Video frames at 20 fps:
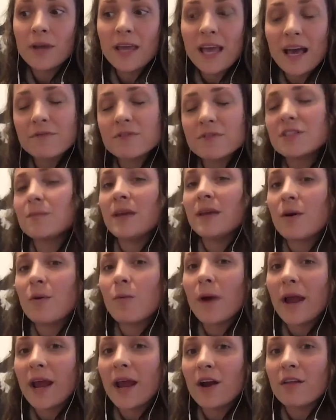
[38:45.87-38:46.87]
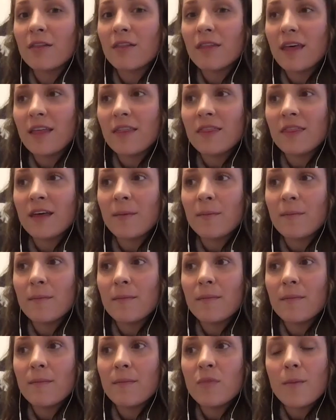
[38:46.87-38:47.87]
we have to be aware that
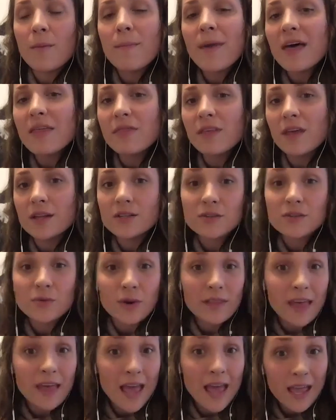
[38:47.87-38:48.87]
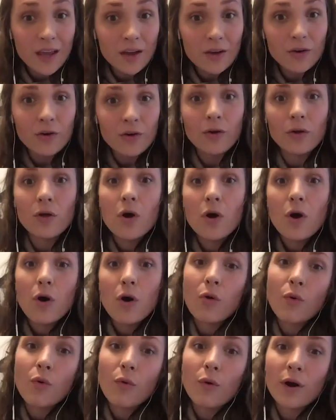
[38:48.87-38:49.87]
the the methods or the angle
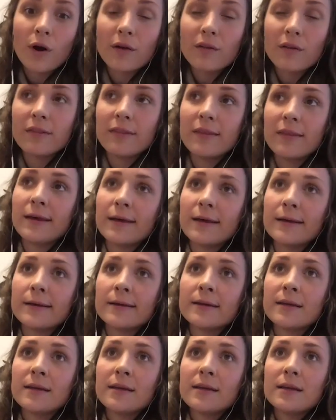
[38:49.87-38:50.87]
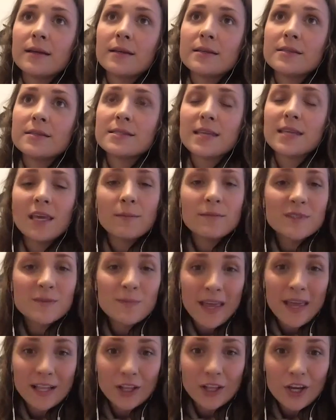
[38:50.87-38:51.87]
or the
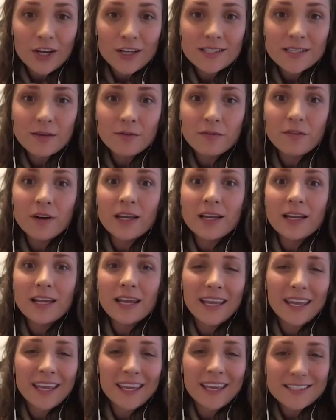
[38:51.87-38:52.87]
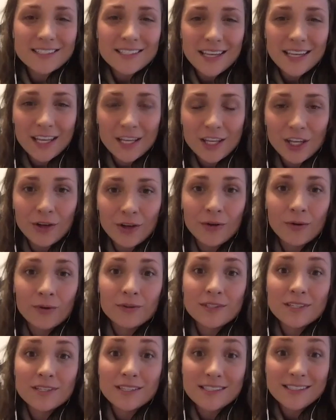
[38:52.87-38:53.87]
schemes may look different and
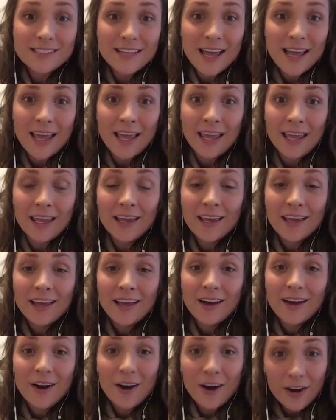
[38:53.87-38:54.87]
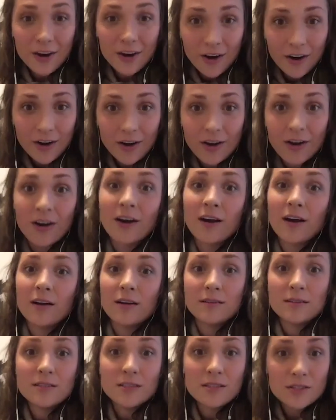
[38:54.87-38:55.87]
continue to stay on our
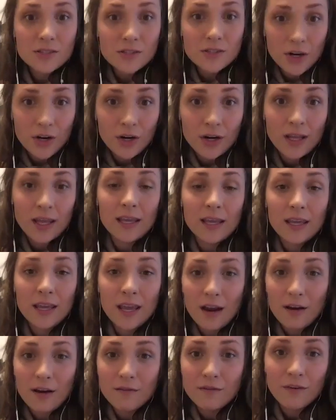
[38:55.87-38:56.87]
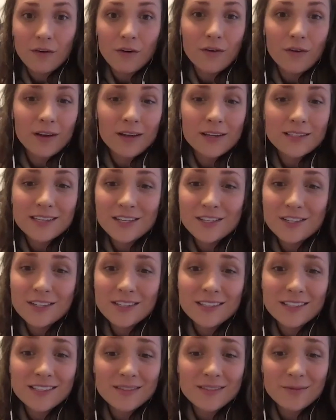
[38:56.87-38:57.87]
guard, discerning, careful, because he
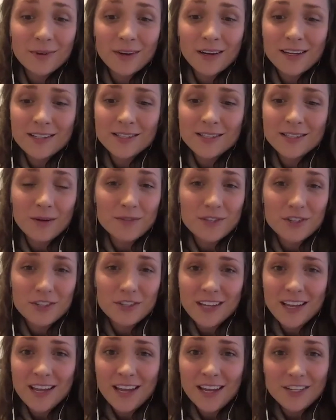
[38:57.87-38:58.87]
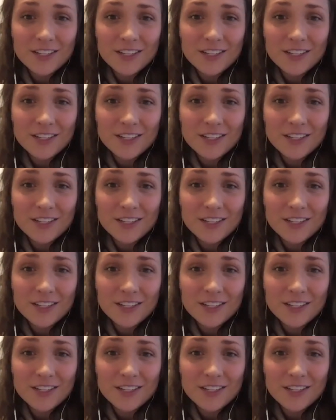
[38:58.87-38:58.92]
just what does Scripture say?